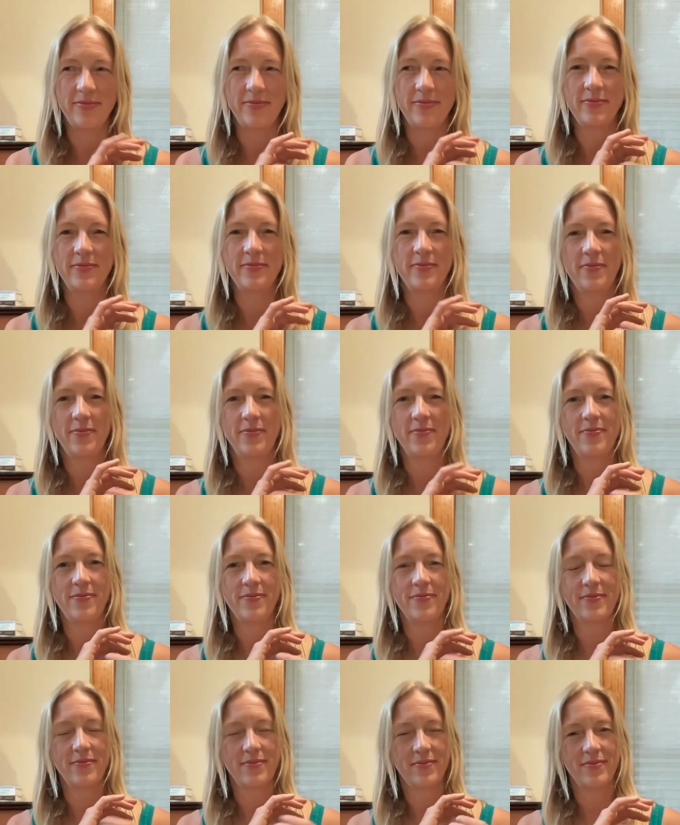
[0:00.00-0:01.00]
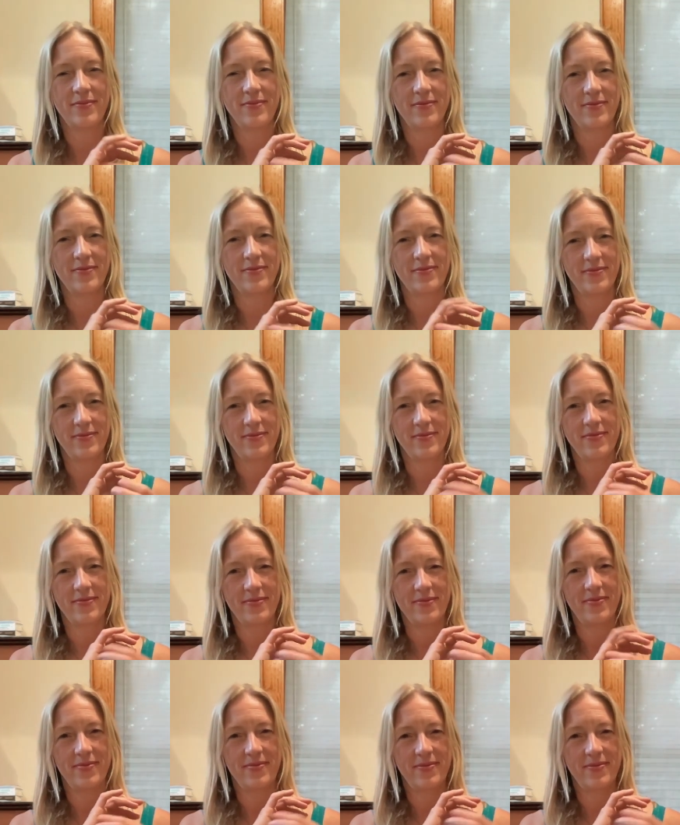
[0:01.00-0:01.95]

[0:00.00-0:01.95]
(silence)